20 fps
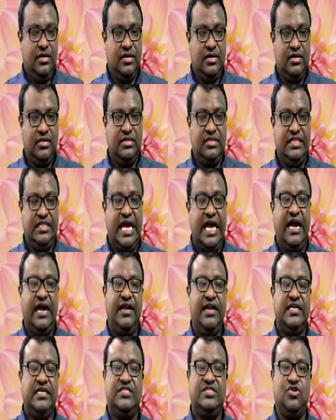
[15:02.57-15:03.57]
there
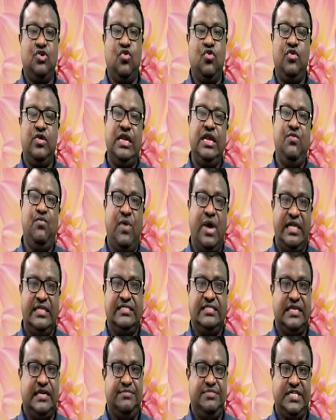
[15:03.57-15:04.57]
is only one
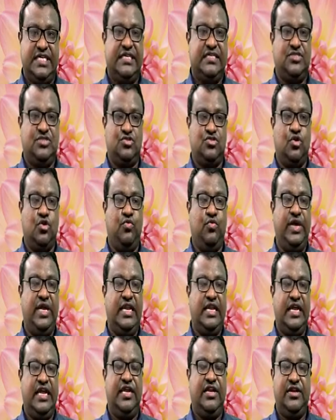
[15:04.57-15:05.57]
subject, so we
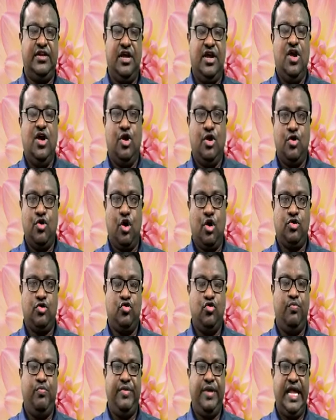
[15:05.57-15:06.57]
need not
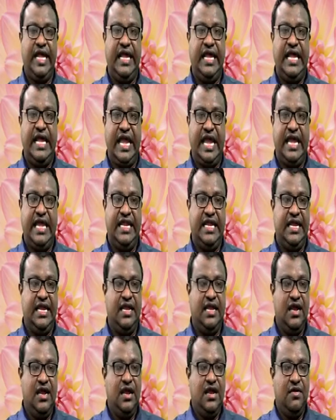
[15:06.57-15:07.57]
to bring
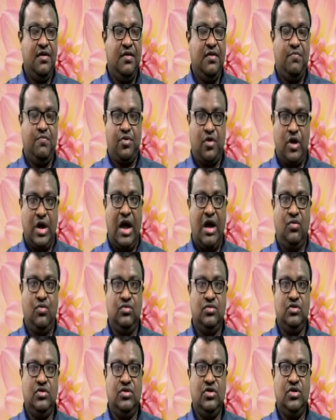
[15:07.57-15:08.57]
any
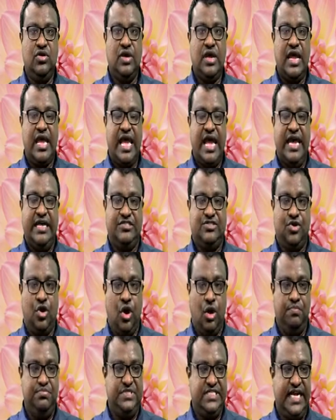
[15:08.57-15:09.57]
pronoun as
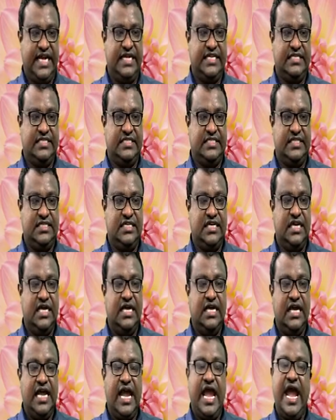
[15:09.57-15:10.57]
object
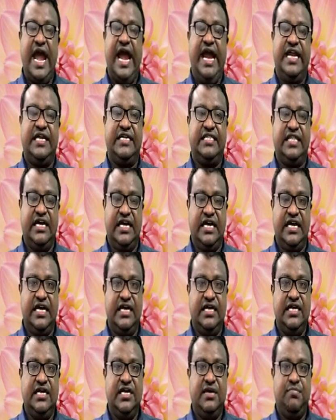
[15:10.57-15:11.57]
at
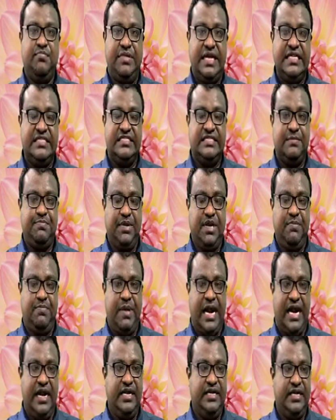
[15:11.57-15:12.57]
the principal
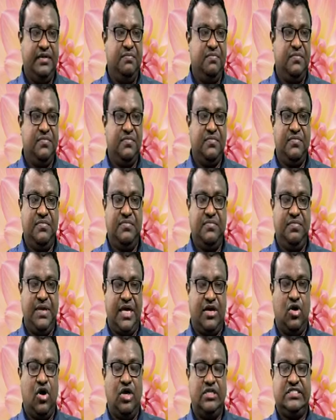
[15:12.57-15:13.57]
part,
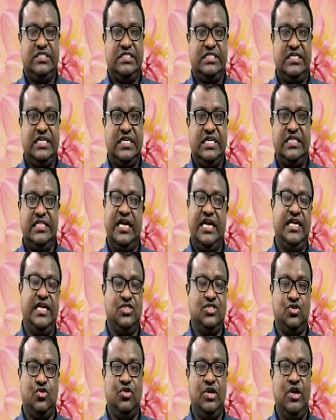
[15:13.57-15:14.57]
because there
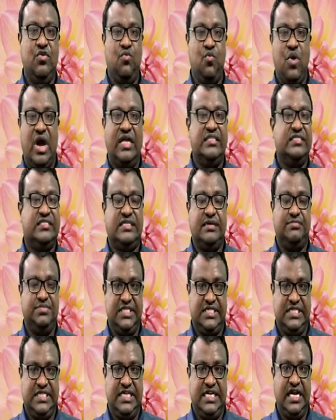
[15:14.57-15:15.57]
is only one
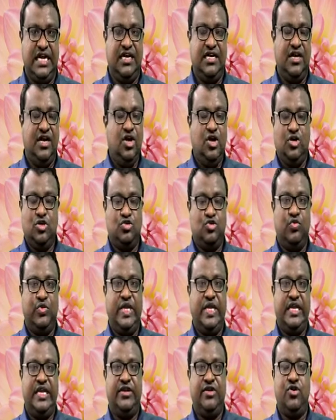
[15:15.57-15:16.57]
subject here, so we
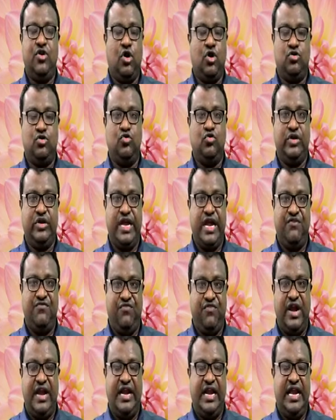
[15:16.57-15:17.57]
need not to
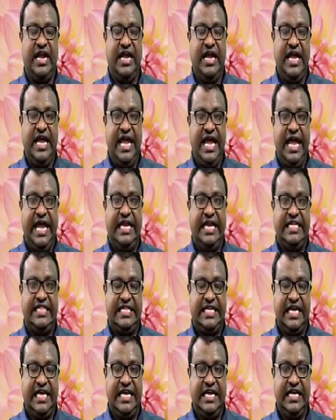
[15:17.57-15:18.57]
refer
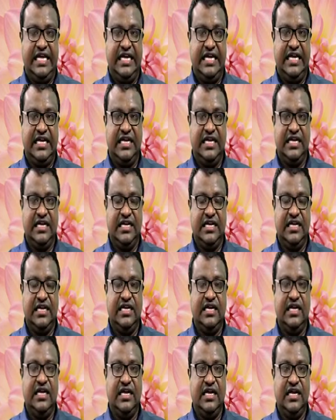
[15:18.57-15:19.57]
anything
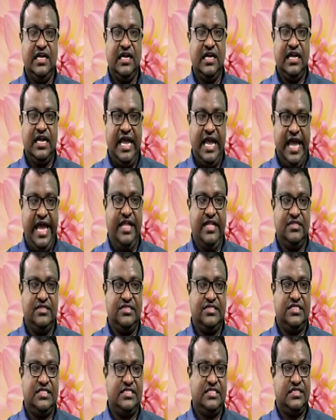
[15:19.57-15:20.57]

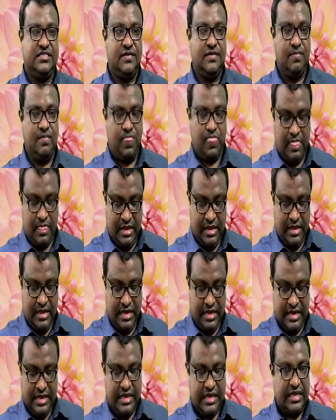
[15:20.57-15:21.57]
else.
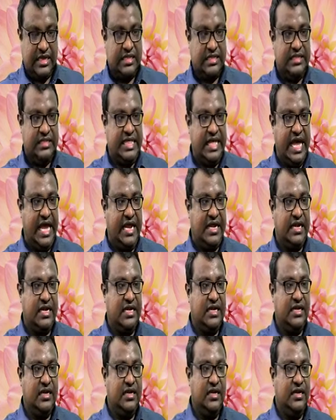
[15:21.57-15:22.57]

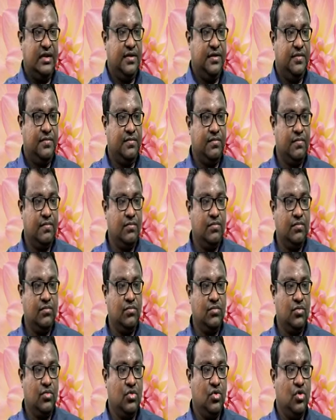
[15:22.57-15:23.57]
Then
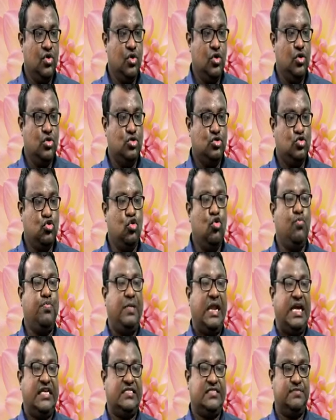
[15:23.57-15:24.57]
2
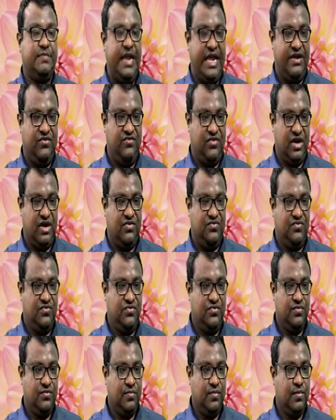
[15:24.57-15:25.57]
plus main verb,
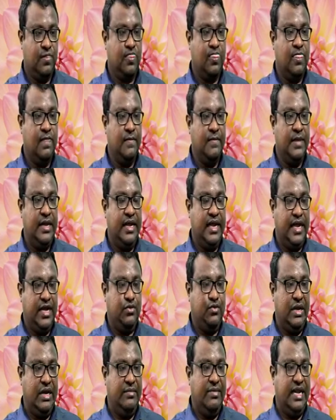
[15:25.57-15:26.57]
it
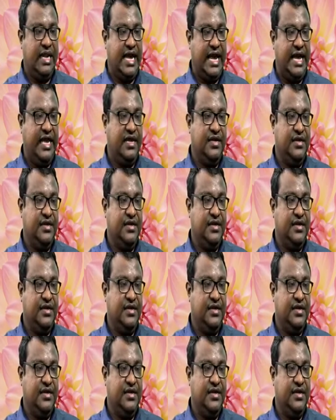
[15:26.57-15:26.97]
will be like,